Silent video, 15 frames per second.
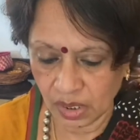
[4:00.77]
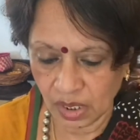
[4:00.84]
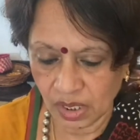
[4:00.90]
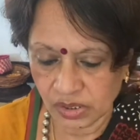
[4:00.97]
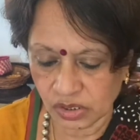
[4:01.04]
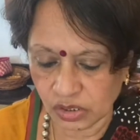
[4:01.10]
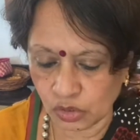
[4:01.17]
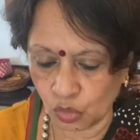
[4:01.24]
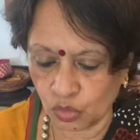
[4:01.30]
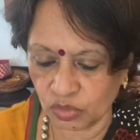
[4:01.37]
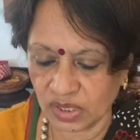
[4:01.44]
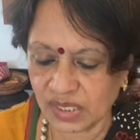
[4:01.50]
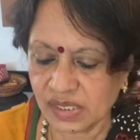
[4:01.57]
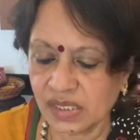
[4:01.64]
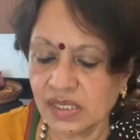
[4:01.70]
So
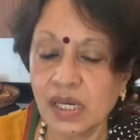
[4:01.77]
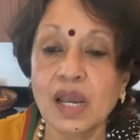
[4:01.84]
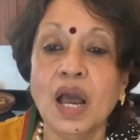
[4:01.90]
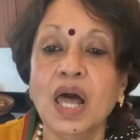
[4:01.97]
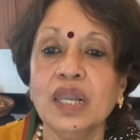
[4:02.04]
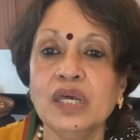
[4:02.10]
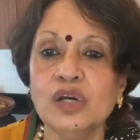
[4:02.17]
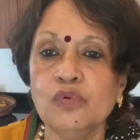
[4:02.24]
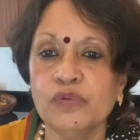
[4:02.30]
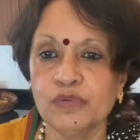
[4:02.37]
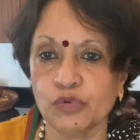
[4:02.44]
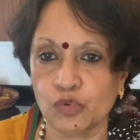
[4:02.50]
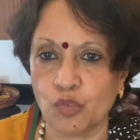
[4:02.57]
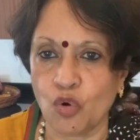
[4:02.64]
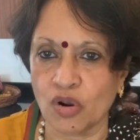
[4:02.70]
this is the color we
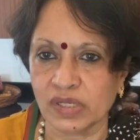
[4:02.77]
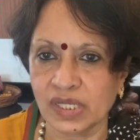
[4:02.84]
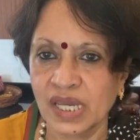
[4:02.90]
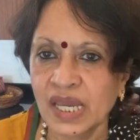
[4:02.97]
would want.